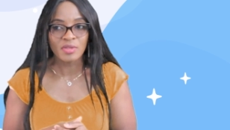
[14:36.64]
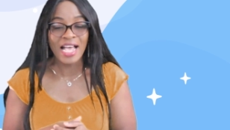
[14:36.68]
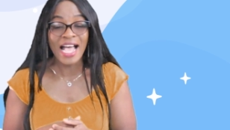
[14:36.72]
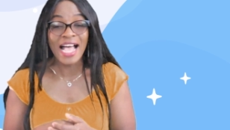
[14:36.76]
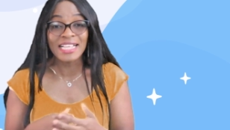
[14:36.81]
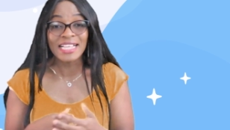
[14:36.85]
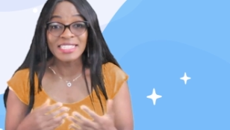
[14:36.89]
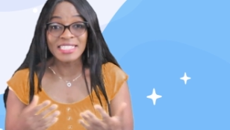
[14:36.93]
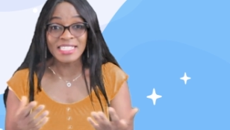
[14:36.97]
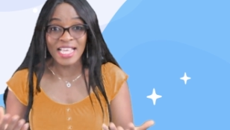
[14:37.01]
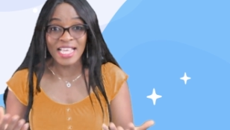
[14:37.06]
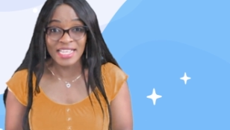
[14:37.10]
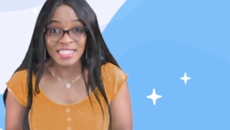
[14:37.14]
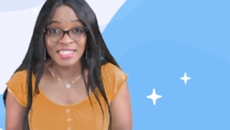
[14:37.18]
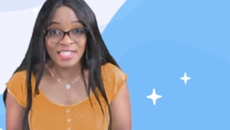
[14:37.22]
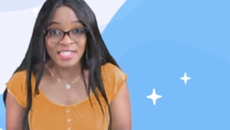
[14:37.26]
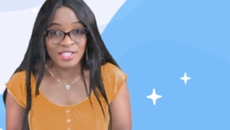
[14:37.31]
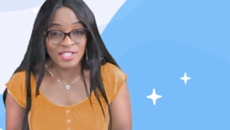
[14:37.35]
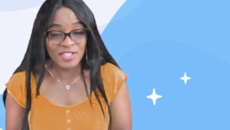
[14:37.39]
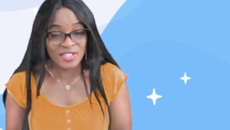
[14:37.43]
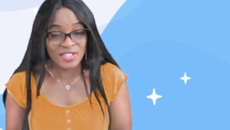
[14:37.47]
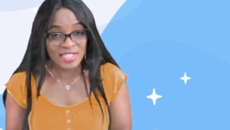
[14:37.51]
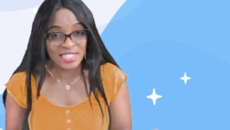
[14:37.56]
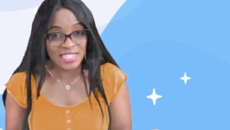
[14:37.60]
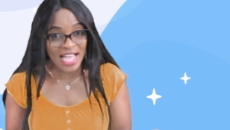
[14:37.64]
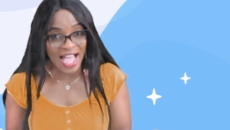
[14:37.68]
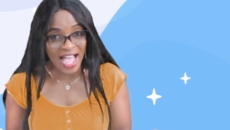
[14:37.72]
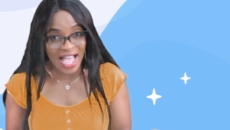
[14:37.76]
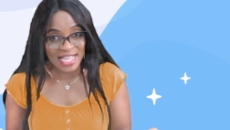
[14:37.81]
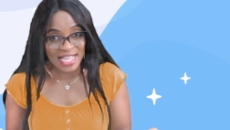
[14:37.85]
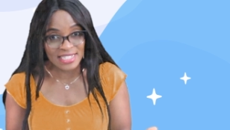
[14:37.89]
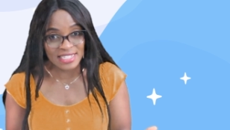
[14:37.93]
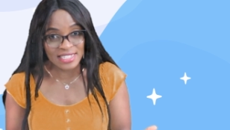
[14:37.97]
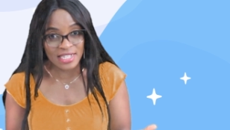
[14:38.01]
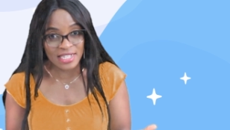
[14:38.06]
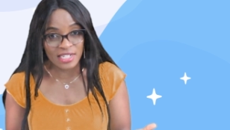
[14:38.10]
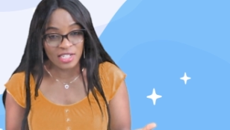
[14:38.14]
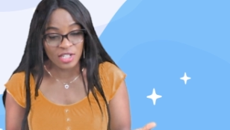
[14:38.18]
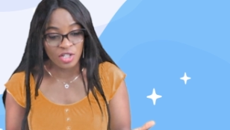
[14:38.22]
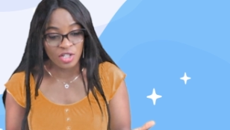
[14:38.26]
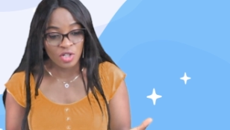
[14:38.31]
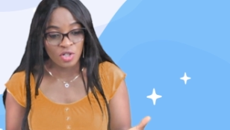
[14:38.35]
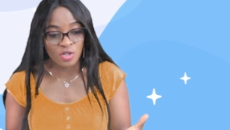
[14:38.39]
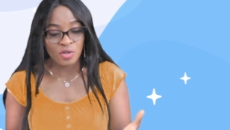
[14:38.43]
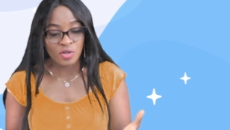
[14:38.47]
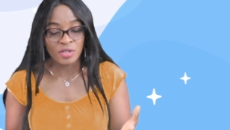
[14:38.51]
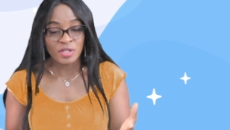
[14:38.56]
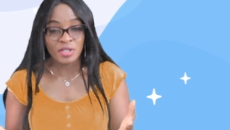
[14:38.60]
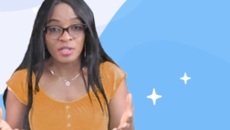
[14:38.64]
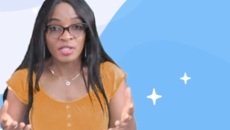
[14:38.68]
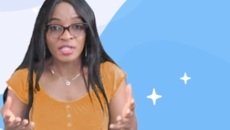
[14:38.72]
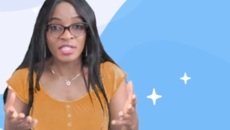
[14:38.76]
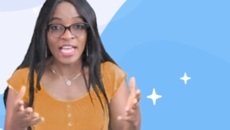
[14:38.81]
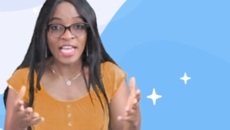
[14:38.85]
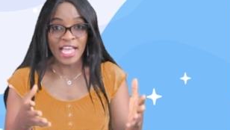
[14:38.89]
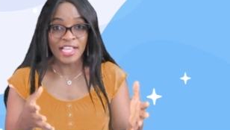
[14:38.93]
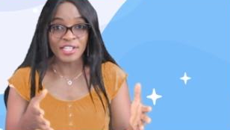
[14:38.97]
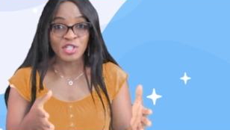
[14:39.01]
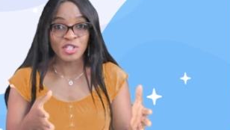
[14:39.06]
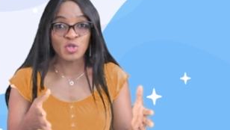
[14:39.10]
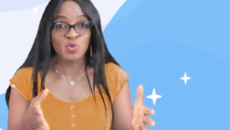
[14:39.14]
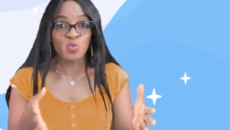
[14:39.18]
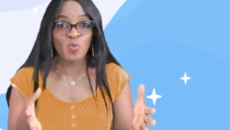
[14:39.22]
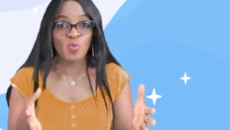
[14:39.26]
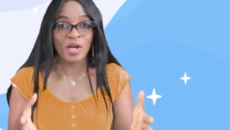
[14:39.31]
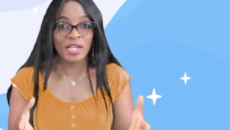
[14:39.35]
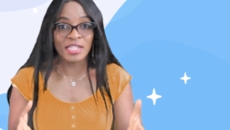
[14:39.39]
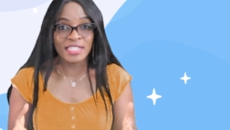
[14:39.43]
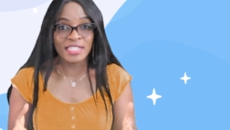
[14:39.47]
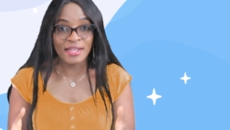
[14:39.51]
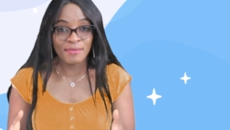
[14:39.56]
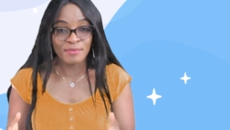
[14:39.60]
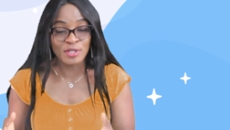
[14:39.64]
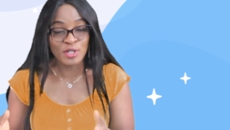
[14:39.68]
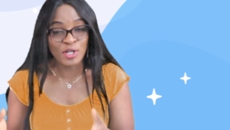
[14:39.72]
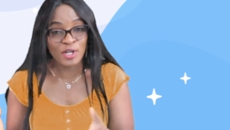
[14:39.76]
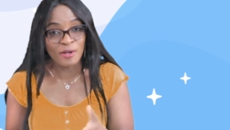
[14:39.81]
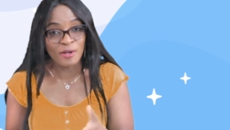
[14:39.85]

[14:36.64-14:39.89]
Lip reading: attending to tasks that you want them to